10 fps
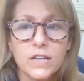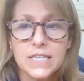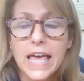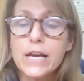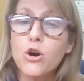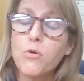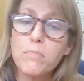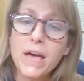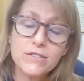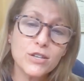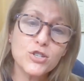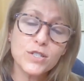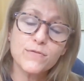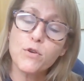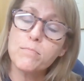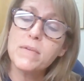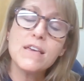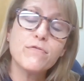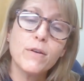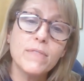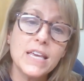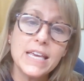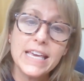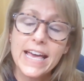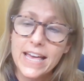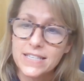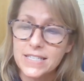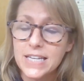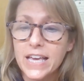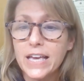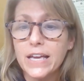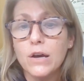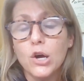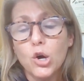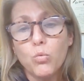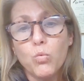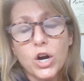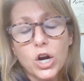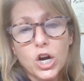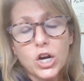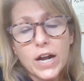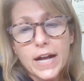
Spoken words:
the take-home messages for me from the EASD were,